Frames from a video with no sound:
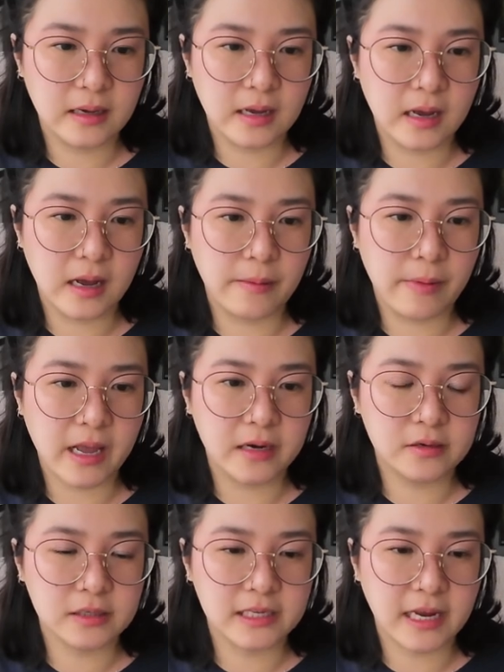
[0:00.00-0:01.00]
Um, I
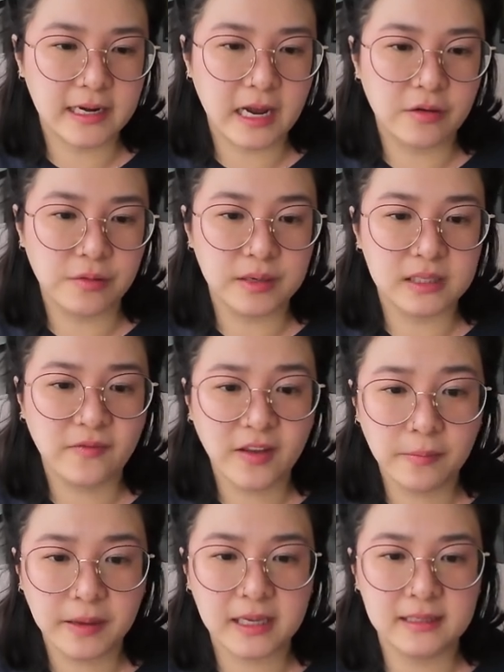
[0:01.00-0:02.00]
understand how you must
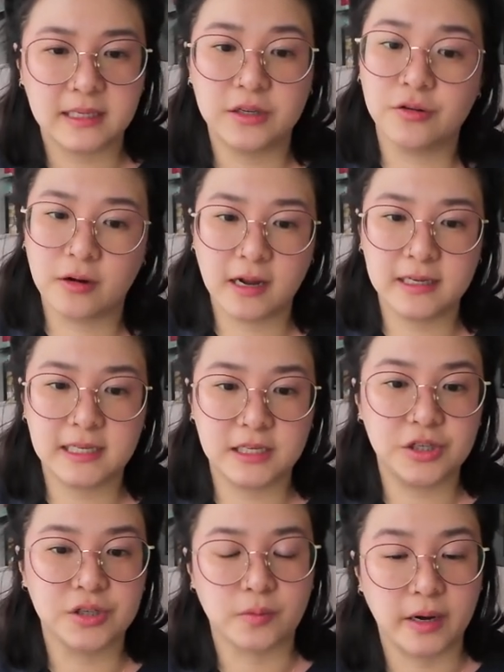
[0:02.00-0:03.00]
feel because, in your eyes,
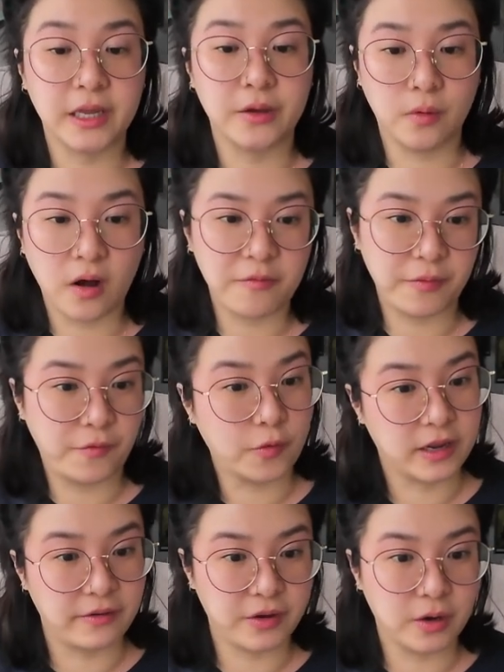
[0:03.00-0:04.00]
he's just writing you off
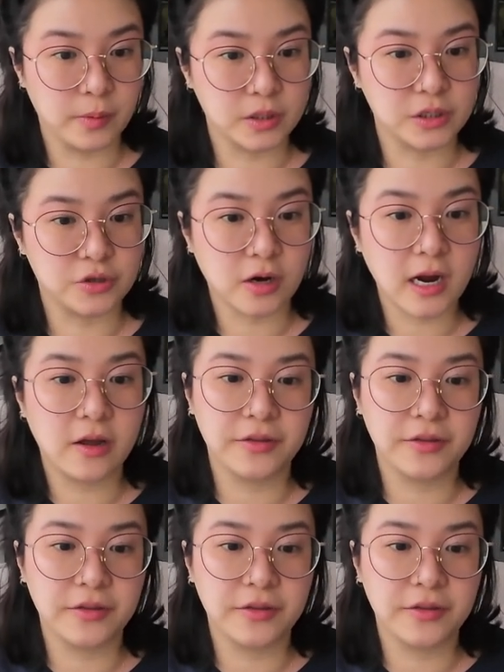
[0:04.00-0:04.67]
before giving your books a try.